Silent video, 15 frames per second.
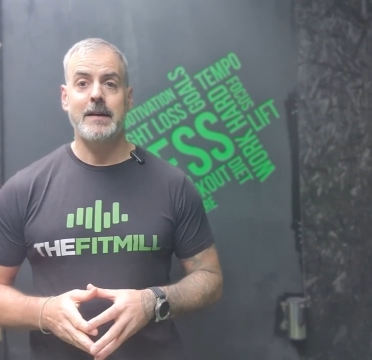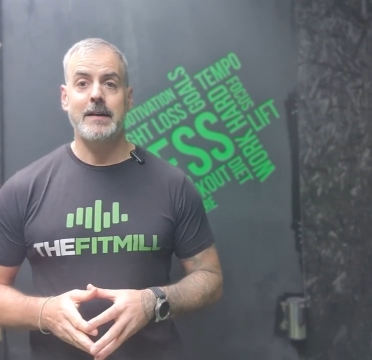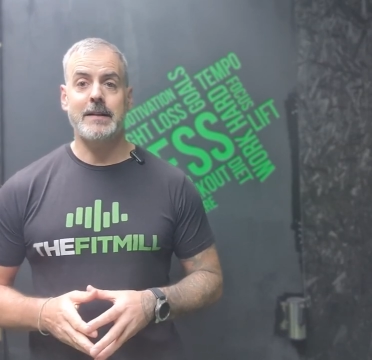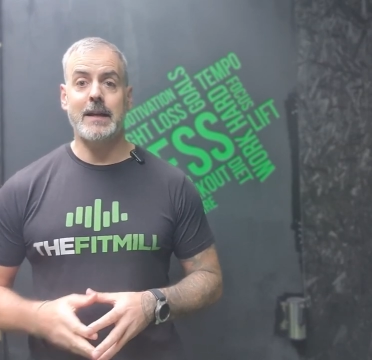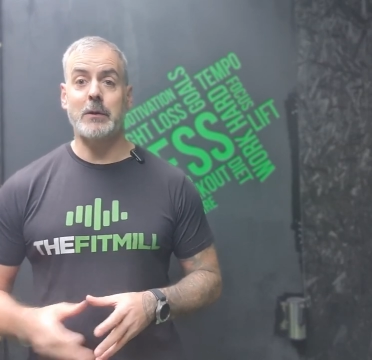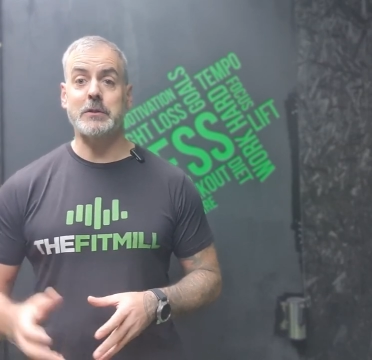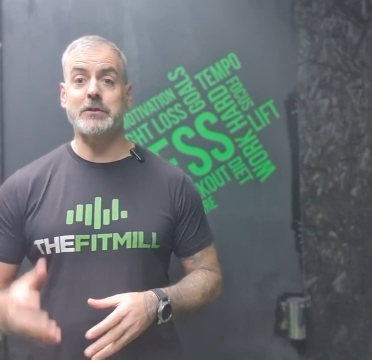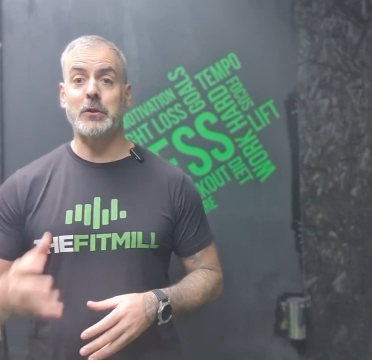
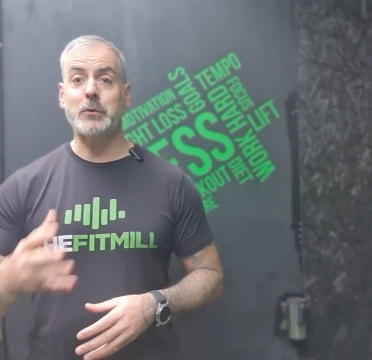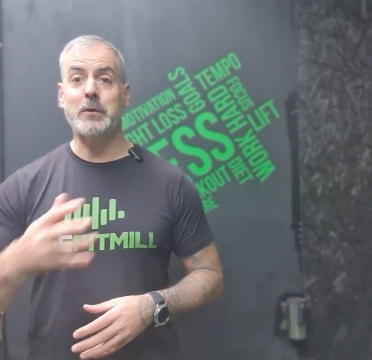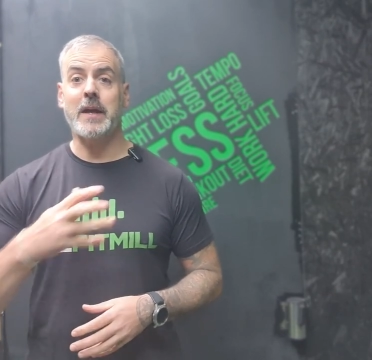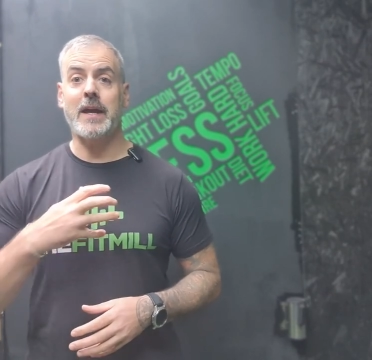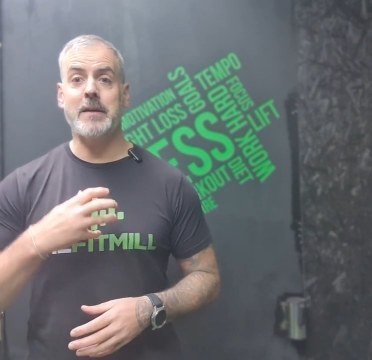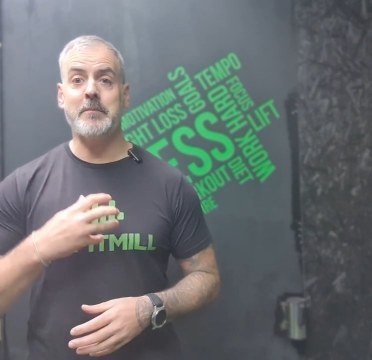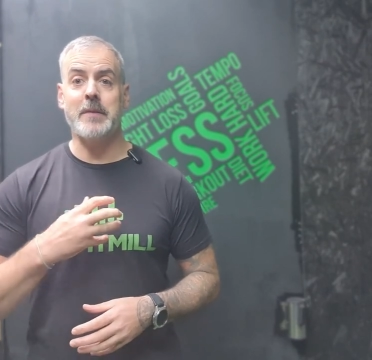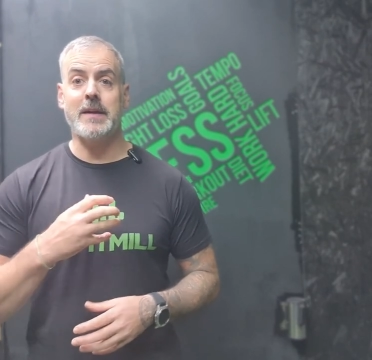Now it's
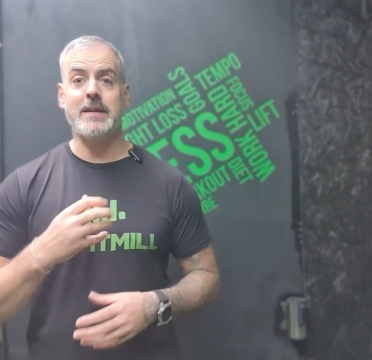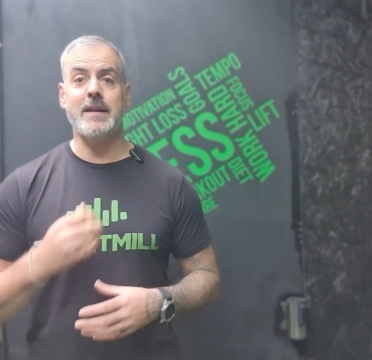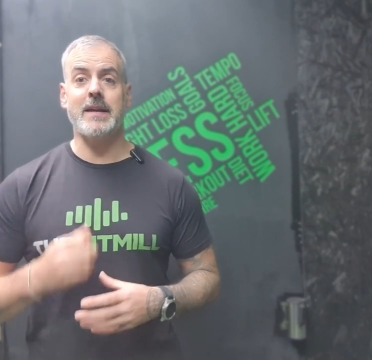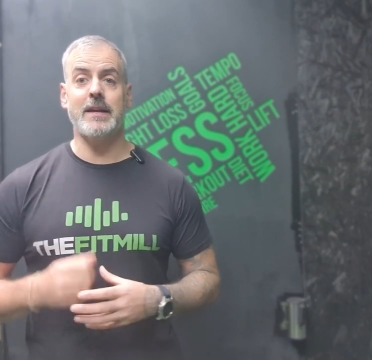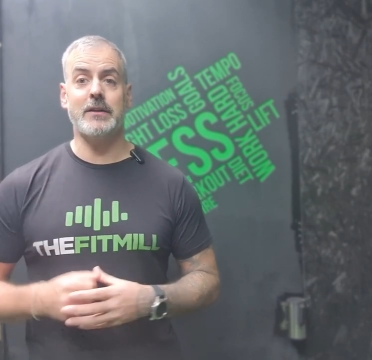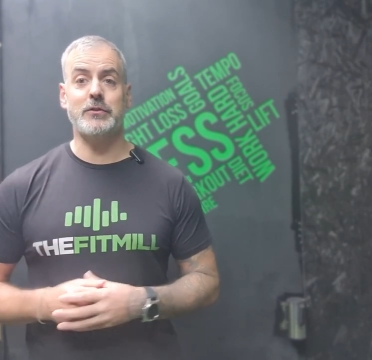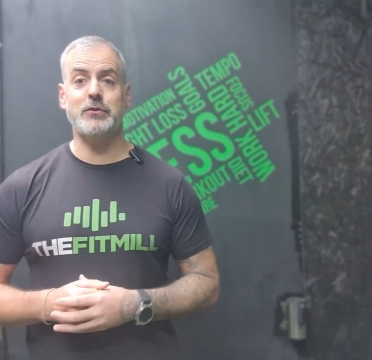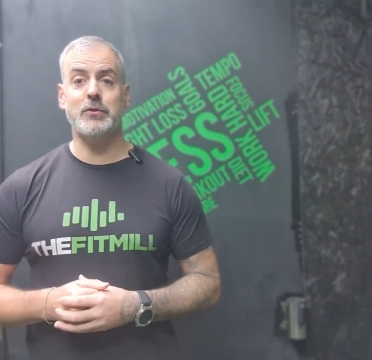okay, me
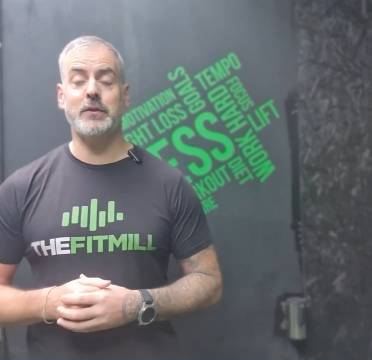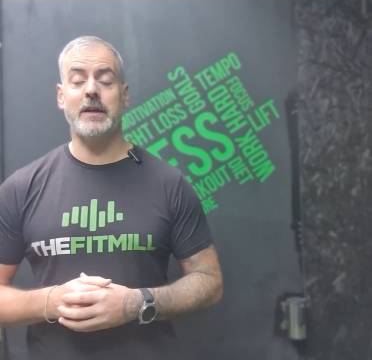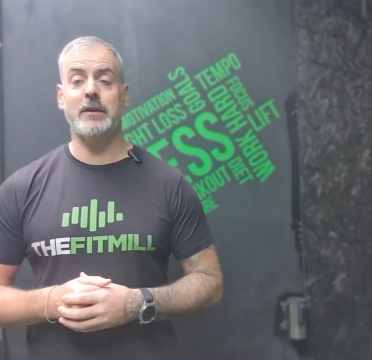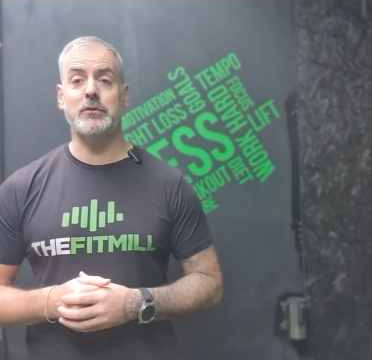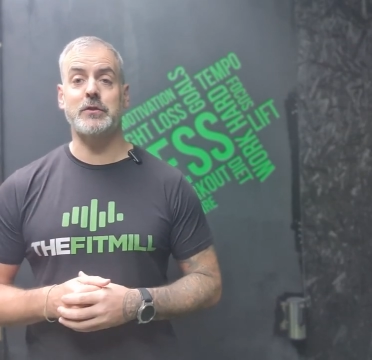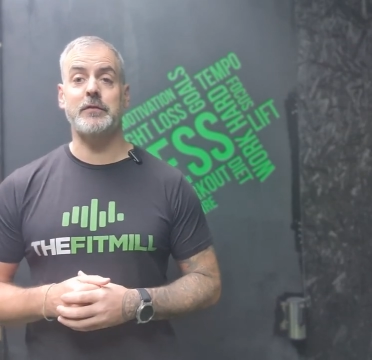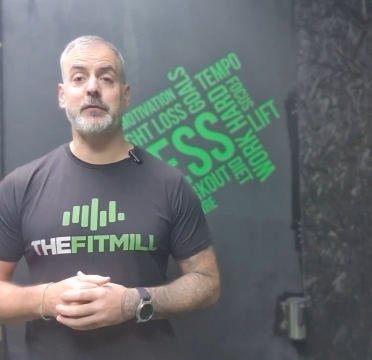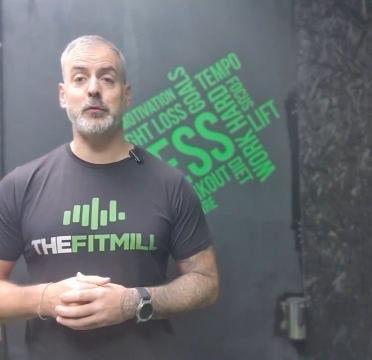here, stood here
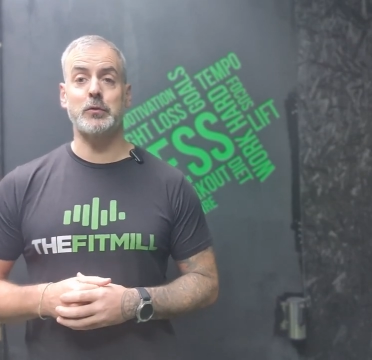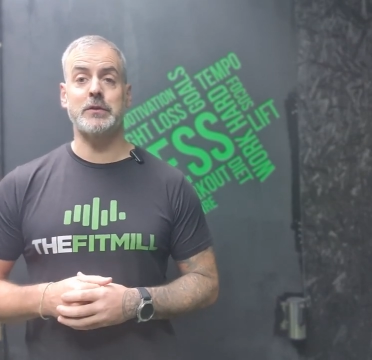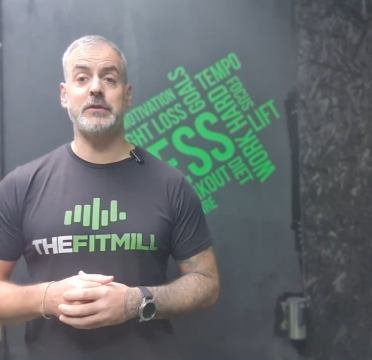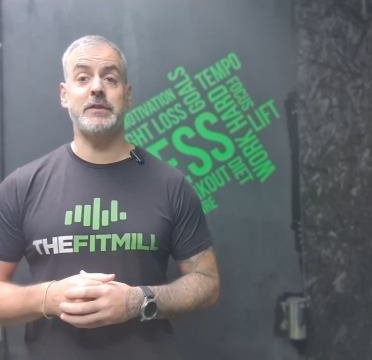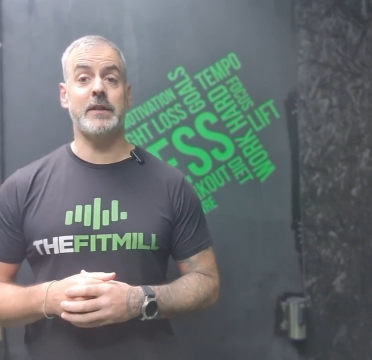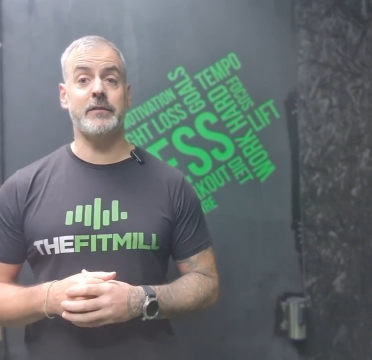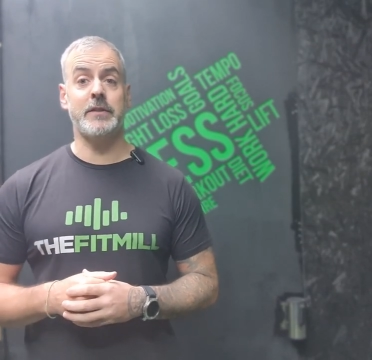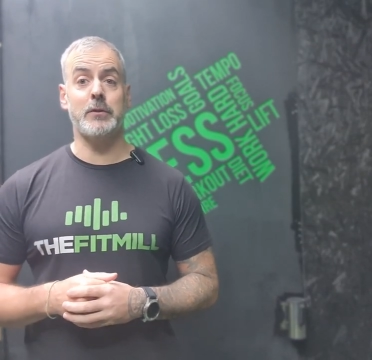as a
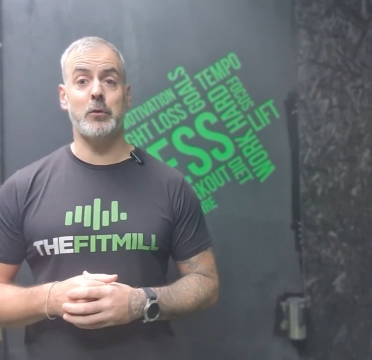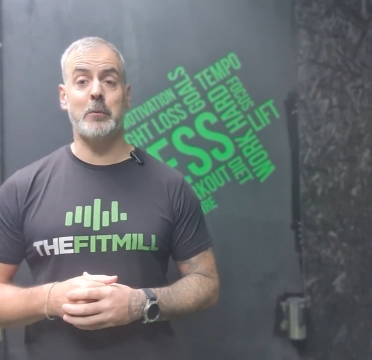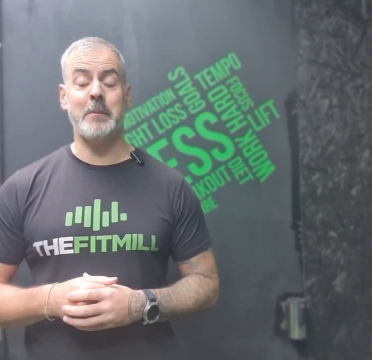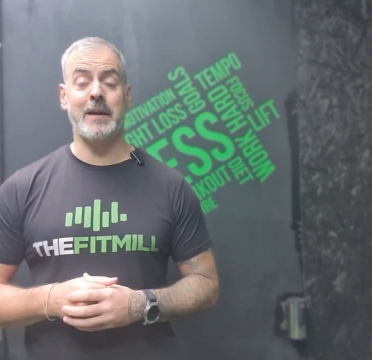47-year-old